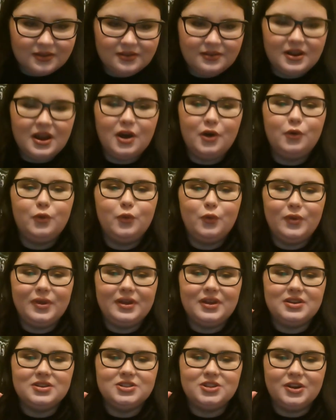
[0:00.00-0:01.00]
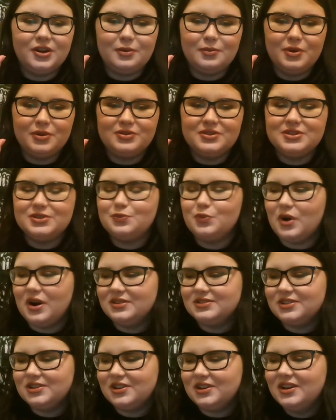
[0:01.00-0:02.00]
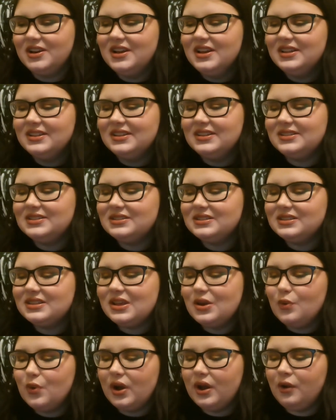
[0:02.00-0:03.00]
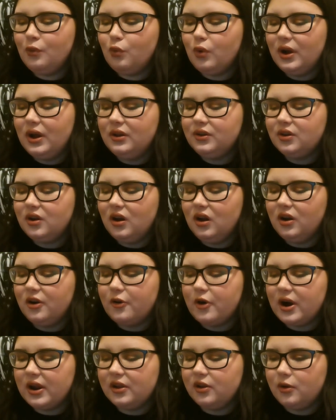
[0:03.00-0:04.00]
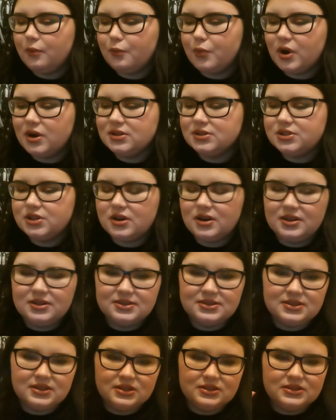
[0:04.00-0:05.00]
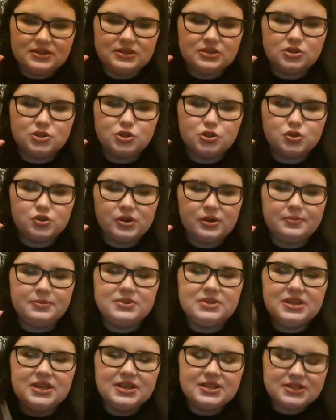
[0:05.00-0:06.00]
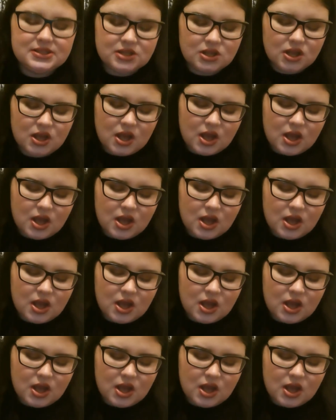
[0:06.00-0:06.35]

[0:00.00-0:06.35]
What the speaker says: Now we can talk about this bronzer. This is the Wet n Wild Color Icon bronzer in Sunset Striptease.